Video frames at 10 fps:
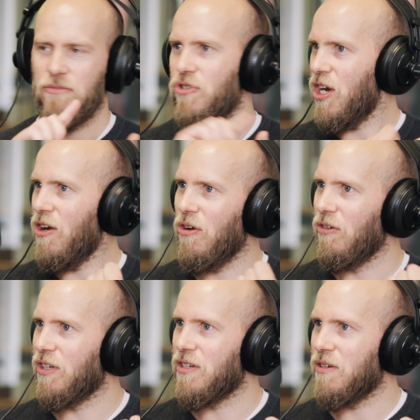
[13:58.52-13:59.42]

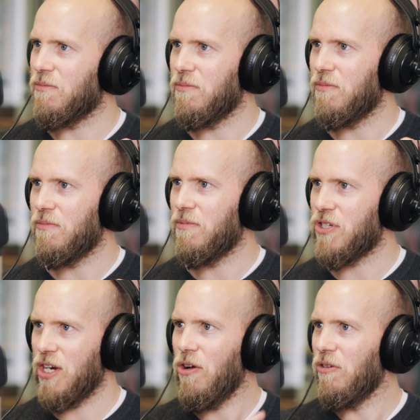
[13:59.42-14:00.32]
shareholder
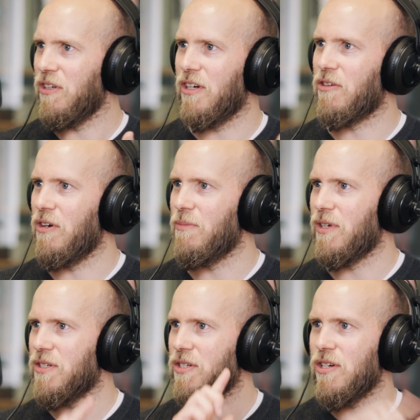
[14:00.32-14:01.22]
shareholder
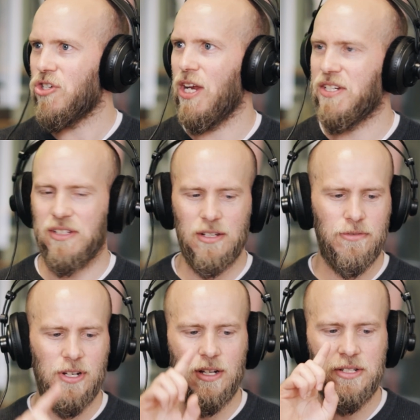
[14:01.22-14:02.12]
agreements, mm. share
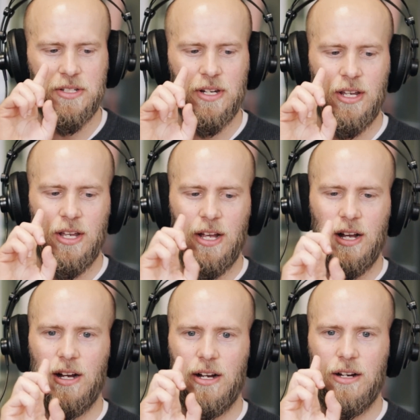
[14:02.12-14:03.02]
certificates,
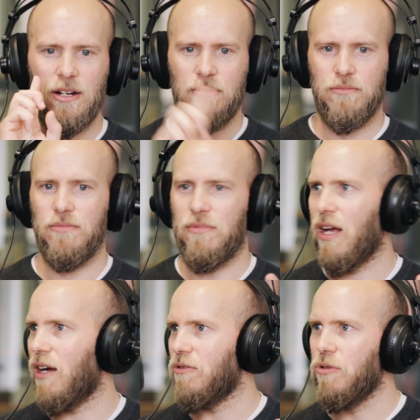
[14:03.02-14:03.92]
uh,
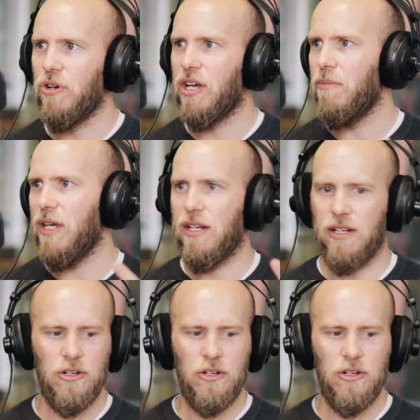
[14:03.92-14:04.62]
who can be a